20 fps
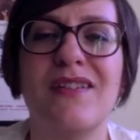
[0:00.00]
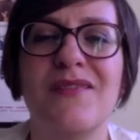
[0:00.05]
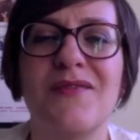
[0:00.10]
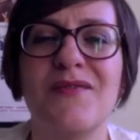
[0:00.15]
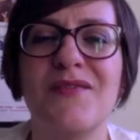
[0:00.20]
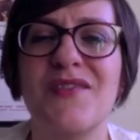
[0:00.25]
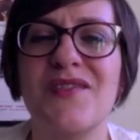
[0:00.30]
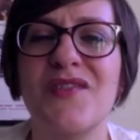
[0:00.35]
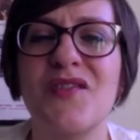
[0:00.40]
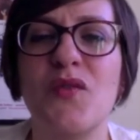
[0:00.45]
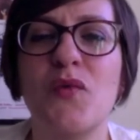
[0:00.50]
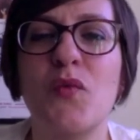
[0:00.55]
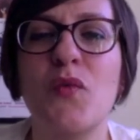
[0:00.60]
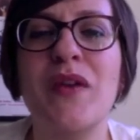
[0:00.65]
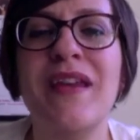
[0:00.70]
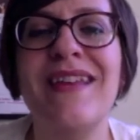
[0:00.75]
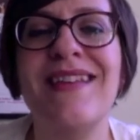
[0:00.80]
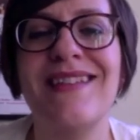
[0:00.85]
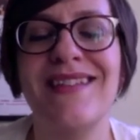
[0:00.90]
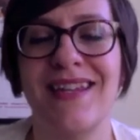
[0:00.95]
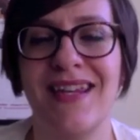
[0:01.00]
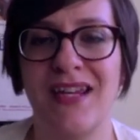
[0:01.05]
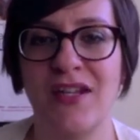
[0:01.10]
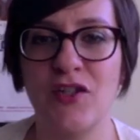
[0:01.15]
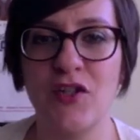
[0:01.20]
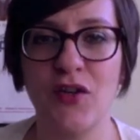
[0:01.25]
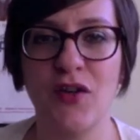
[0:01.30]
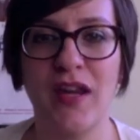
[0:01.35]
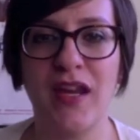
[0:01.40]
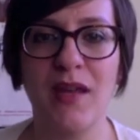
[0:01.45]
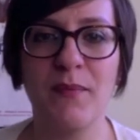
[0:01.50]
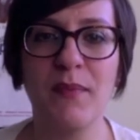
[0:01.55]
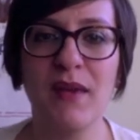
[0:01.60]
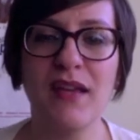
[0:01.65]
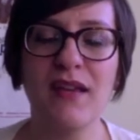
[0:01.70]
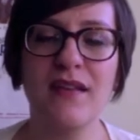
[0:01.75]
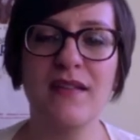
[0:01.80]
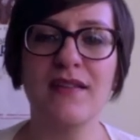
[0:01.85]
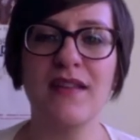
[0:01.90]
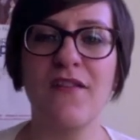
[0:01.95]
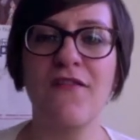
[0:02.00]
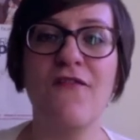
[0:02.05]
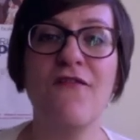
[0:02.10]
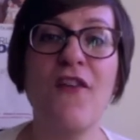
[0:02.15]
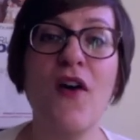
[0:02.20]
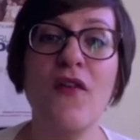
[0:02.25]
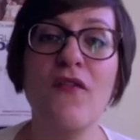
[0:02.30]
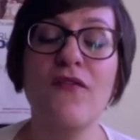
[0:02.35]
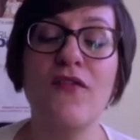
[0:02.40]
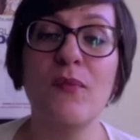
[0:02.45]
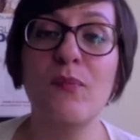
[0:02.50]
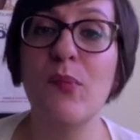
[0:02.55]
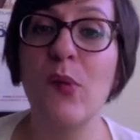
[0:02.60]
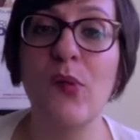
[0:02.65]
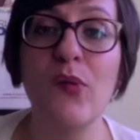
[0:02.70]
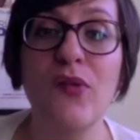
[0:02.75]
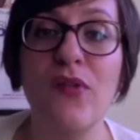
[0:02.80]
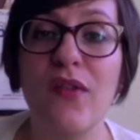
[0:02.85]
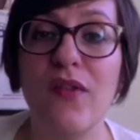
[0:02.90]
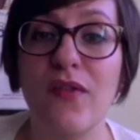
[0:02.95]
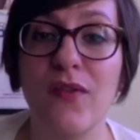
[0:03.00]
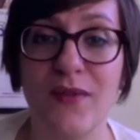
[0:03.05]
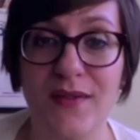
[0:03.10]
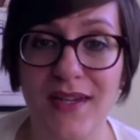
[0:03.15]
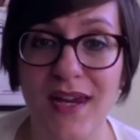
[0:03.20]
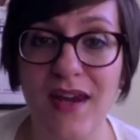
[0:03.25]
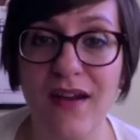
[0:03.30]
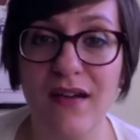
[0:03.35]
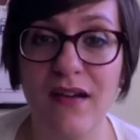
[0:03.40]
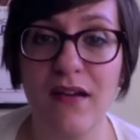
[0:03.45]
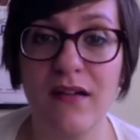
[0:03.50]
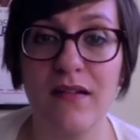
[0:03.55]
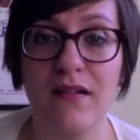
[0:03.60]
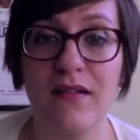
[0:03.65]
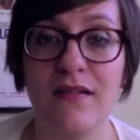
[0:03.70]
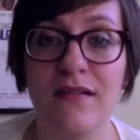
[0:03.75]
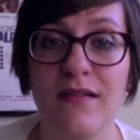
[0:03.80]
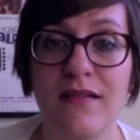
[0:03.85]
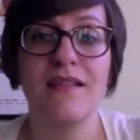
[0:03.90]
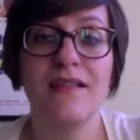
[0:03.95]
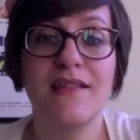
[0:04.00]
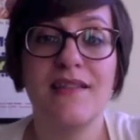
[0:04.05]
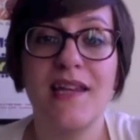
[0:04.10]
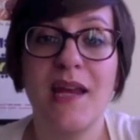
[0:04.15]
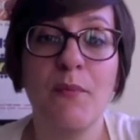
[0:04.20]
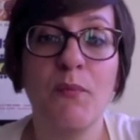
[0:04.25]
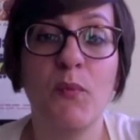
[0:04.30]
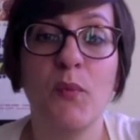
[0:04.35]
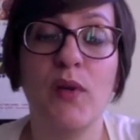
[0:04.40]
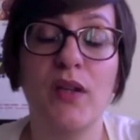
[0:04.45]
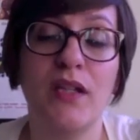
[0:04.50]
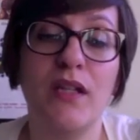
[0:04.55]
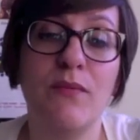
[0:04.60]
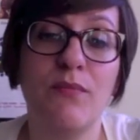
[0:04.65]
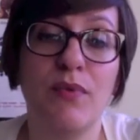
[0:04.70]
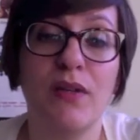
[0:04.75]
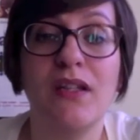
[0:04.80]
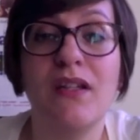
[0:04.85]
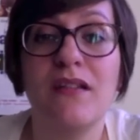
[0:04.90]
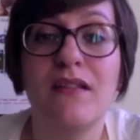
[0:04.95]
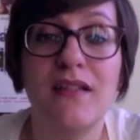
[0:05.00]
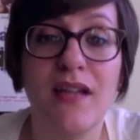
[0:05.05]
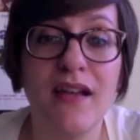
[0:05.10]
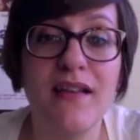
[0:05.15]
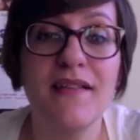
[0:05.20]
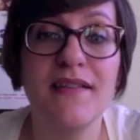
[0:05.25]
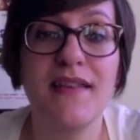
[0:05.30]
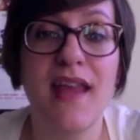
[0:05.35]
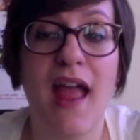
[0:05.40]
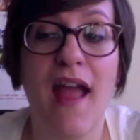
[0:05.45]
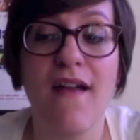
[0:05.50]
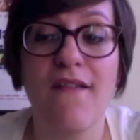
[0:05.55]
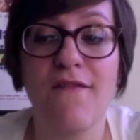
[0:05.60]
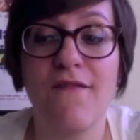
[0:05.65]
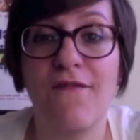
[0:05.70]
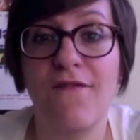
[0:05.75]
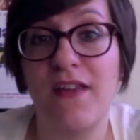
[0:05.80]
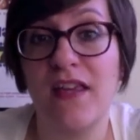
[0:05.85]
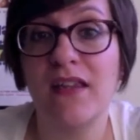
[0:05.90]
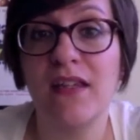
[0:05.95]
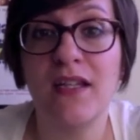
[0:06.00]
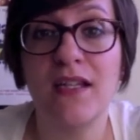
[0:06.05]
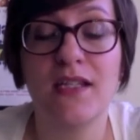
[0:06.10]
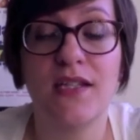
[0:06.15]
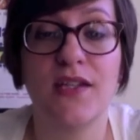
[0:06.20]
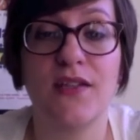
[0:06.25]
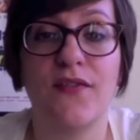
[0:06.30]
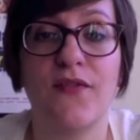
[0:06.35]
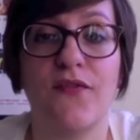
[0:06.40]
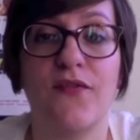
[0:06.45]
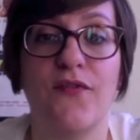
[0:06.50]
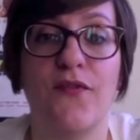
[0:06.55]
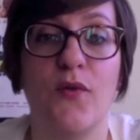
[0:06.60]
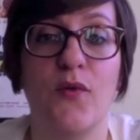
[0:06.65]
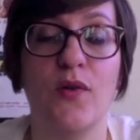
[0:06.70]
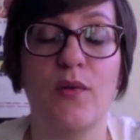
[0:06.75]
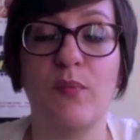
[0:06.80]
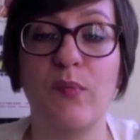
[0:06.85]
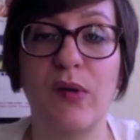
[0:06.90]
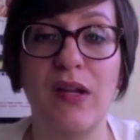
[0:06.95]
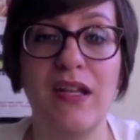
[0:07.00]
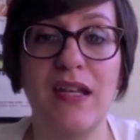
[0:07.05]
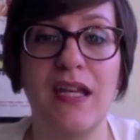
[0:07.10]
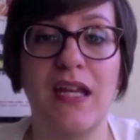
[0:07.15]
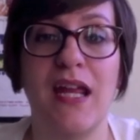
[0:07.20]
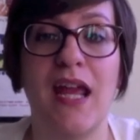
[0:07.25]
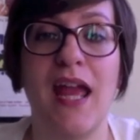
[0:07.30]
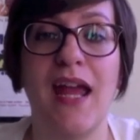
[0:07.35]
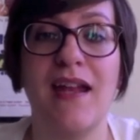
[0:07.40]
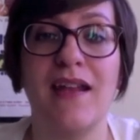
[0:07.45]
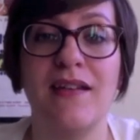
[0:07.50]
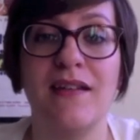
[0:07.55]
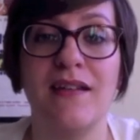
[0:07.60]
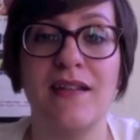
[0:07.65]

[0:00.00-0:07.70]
squeezing during it because I felt for both those characters. Sam really, really does have feelings for Brittany and